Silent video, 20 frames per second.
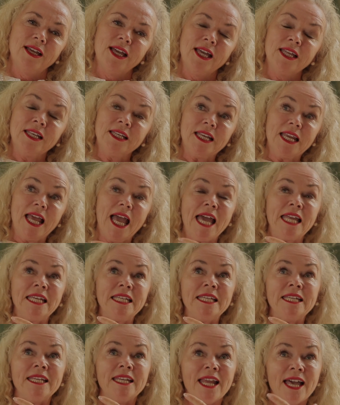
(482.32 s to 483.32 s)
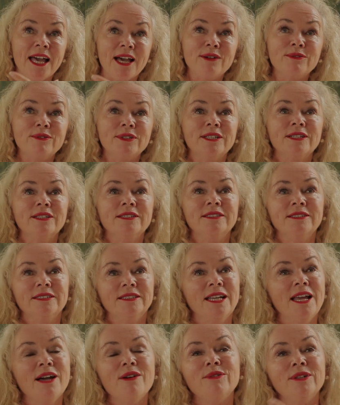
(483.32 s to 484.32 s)
And now
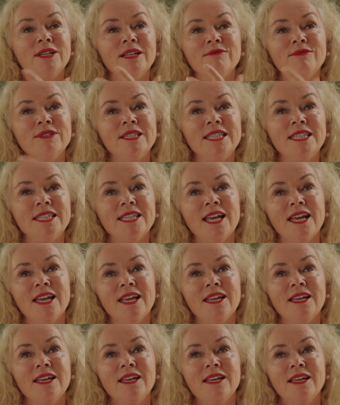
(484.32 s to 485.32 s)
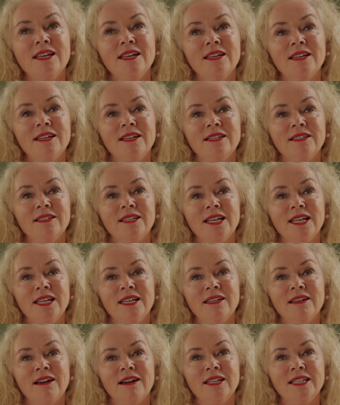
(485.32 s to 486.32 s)
what I would say,
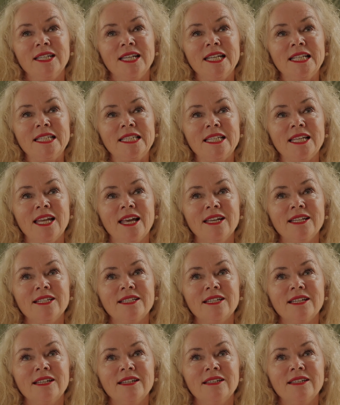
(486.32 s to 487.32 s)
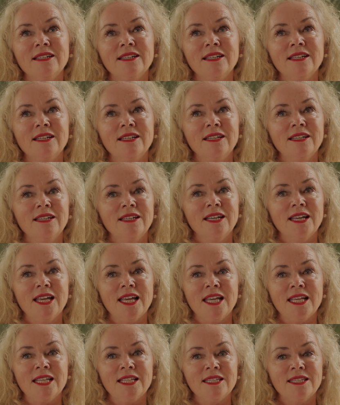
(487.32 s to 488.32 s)
nearly 9 years later,
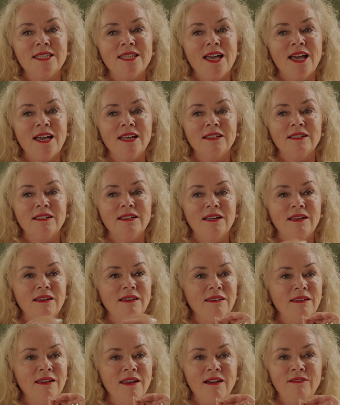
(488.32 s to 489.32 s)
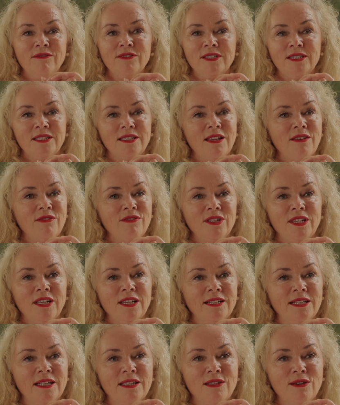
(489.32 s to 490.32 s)
is that love is
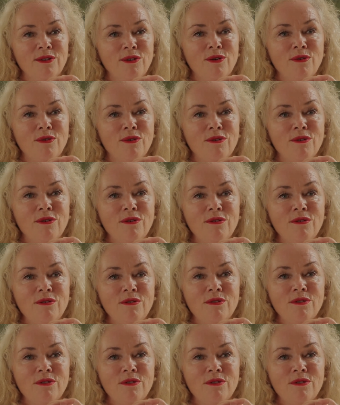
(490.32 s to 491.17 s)
definitely the core.